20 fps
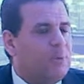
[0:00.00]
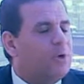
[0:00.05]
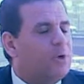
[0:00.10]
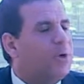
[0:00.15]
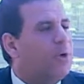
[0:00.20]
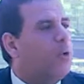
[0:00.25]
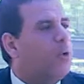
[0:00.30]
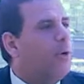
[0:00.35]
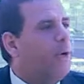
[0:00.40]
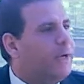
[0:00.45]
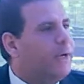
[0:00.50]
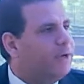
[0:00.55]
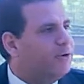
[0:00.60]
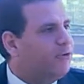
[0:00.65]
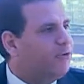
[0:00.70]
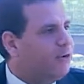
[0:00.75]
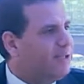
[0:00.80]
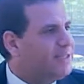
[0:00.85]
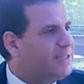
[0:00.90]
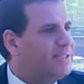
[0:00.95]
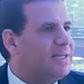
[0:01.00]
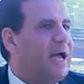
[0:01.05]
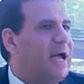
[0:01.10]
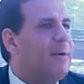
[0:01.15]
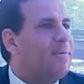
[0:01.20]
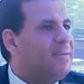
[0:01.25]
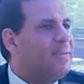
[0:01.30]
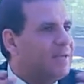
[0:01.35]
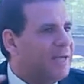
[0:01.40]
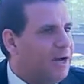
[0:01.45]
more aware of what's
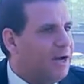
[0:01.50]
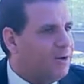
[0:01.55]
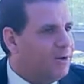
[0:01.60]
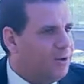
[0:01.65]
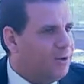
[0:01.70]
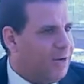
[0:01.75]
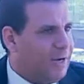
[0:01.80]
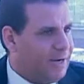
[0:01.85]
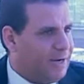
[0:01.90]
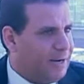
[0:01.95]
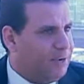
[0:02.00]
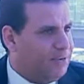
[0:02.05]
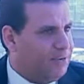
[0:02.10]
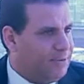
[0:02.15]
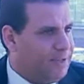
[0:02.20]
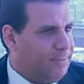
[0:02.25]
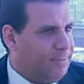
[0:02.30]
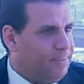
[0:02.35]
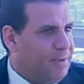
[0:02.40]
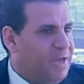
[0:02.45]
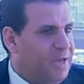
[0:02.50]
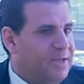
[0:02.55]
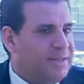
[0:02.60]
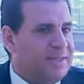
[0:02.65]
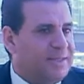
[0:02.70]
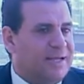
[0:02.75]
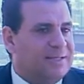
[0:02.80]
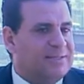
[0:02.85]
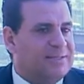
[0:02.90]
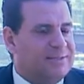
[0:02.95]
happening around them.
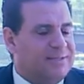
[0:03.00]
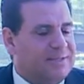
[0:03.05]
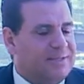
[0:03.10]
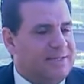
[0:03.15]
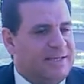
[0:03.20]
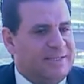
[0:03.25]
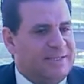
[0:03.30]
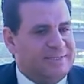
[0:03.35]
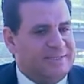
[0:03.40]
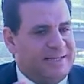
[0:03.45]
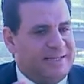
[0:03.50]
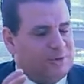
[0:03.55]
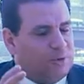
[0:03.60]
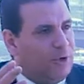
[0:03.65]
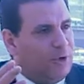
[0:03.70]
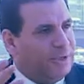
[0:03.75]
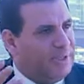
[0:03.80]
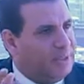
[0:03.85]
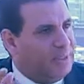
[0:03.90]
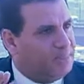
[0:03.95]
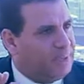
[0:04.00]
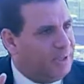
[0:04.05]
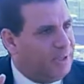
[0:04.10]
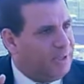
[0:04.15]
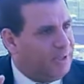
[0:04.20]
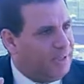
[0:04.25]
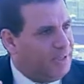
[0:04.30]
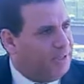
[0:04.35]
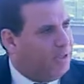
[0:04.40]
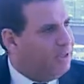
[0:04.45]
It's not only
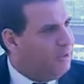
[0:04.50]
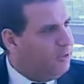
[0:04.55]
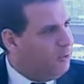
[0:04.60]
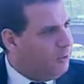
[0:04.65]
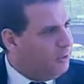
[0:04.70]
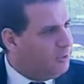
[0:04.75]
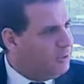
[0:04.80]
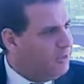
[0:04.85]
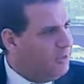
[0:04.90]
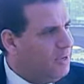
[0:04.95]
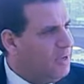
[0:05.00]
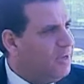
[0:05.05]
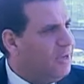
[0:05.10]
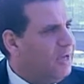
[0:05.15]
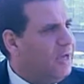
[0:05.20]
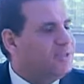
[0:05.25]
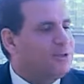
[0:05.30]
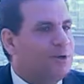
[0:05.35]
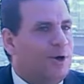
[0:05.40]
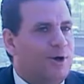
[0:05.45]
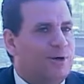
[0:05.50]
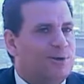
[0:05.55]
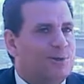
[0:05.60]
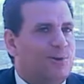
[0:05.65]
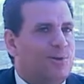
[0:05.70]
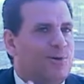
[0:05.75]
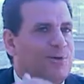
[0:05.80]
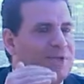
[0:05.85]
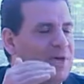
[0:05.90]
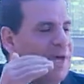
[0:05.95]
youth, it's
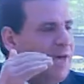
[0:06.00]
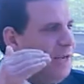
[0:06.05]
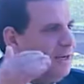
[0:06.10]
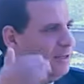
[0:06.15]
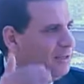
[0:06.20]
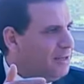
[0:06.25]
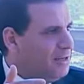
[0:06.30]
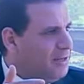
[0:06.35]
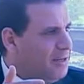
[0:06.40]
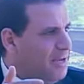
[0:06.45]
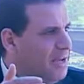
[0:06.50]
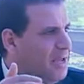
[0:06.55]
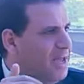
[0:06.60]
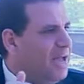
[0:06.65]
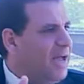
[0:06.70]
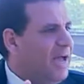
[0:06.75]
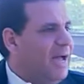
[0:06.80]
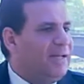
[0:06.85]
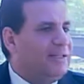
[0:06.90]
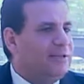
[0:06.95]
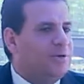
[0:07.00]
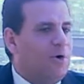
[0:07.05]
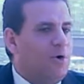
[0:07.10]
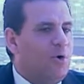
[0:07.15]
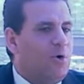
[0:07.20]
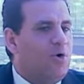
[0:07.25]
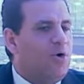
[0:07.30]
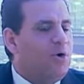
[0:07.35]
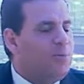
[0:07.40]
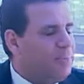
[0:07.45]
also the elderly and
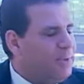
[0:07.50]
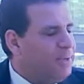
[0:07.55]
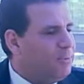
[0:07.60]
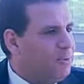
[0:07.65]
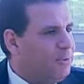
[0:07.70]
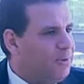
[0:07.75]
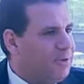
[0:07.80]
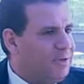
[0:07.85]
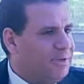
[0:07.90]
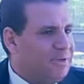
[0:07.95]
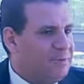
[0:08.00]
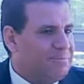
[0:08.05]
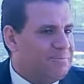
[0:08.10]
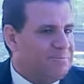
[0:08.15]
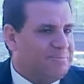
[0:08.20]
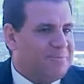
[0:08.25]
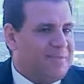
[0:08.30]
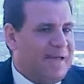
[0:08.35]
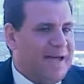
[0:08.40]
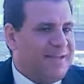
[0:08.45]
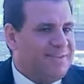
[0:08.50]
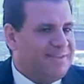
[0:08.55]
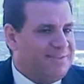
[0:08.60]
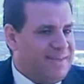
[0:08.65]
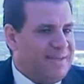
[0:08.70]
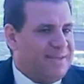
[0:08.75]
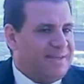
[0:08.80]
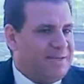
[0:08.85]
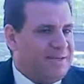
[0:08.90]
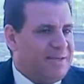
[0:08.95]
all people. I
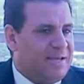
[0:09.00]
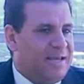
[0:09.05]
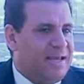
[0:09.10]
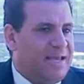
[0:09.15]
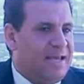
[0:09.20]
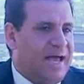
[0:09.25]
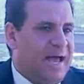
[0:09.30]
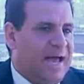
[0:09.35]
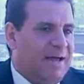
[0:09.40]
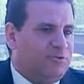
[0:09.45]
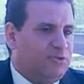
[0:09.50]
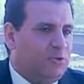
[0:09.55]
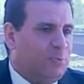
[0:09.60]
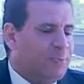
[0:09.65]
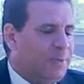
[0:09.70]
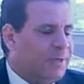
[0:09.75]
think have to